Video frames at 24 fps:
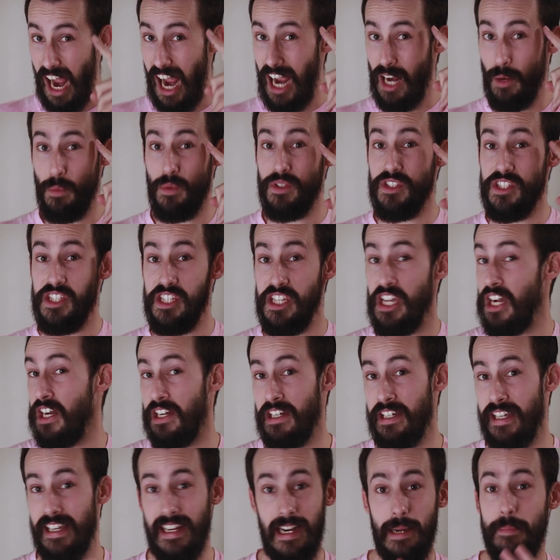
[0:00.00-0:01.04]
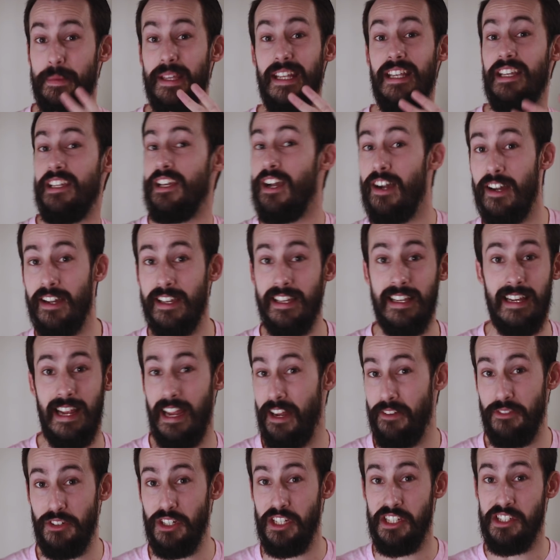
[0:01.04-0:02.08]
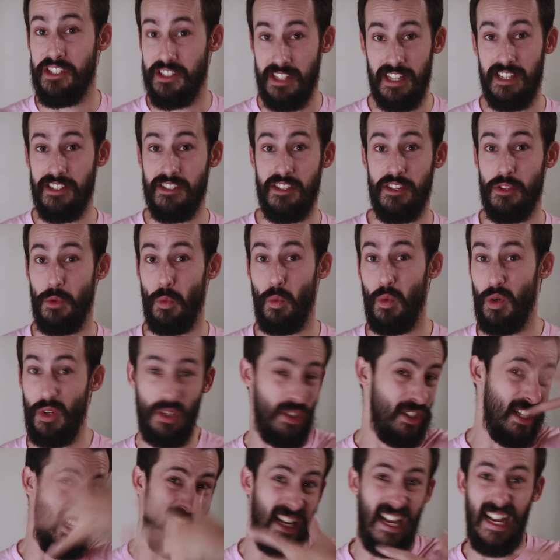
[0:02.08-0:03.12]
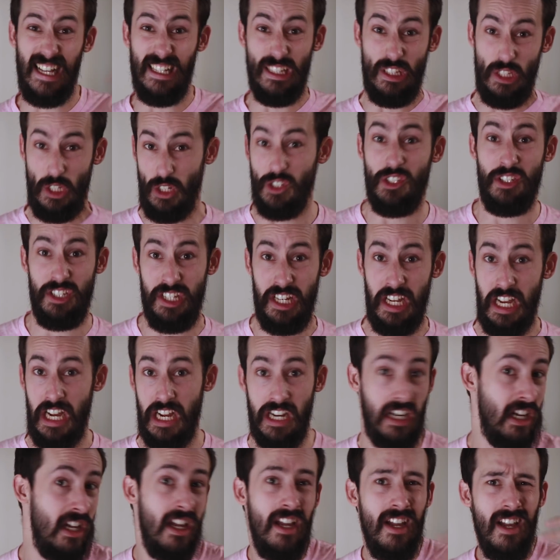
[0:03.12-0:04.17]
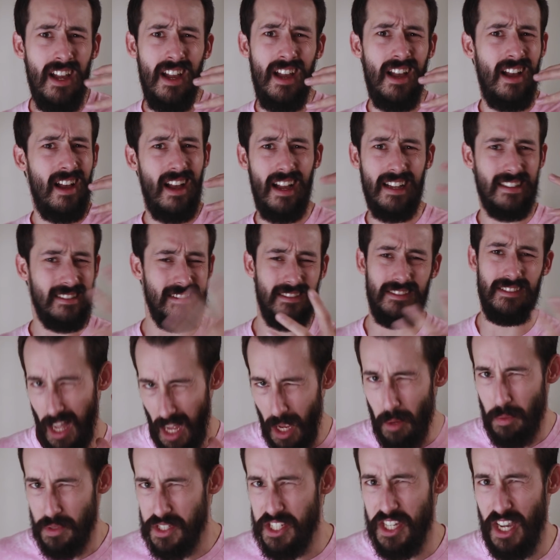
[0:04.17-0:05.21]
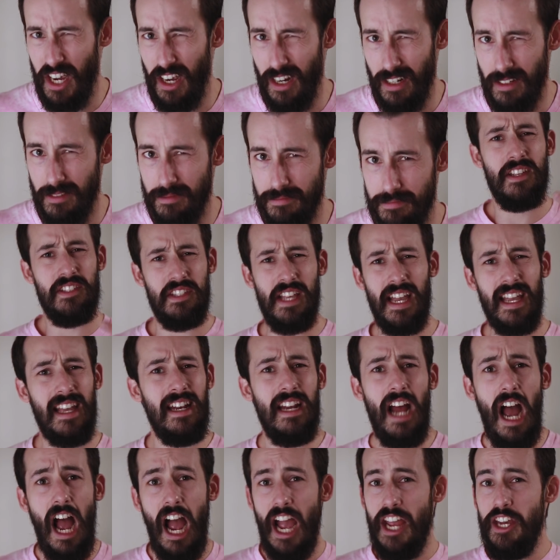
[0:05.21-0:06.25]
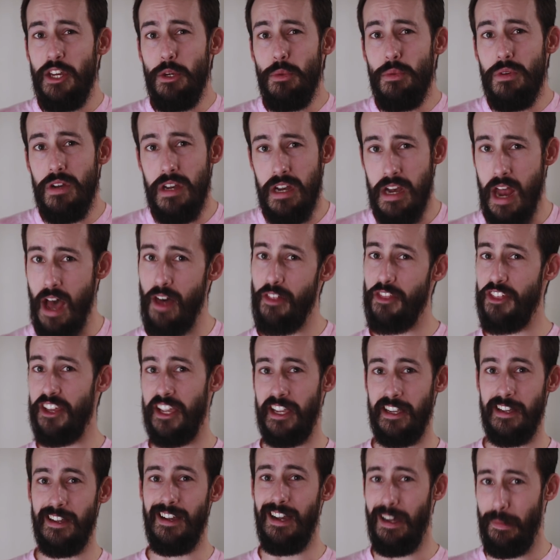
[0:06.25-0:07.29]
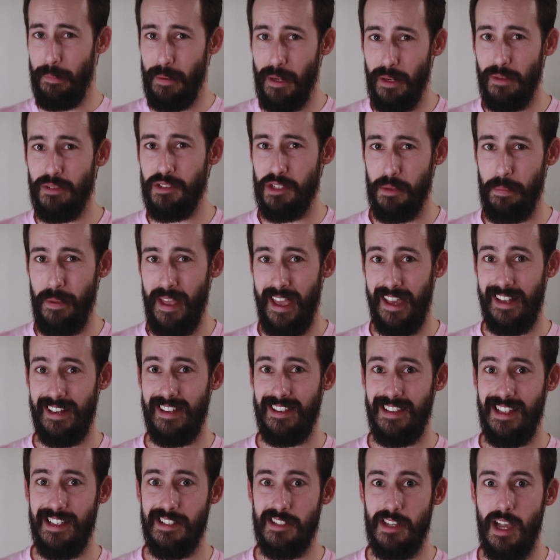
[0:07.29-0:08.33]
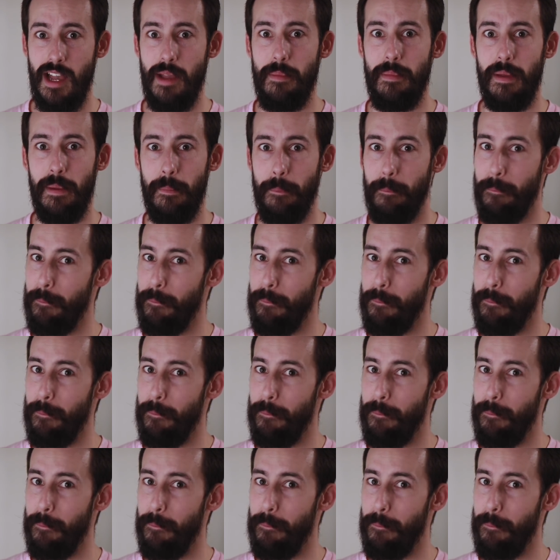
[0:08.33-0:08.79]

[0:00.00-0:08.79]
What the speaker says: I was young, and I mean young in every sense of the word. Like, I looked young. I was young. Second, I knew nothing about Japan at that time, and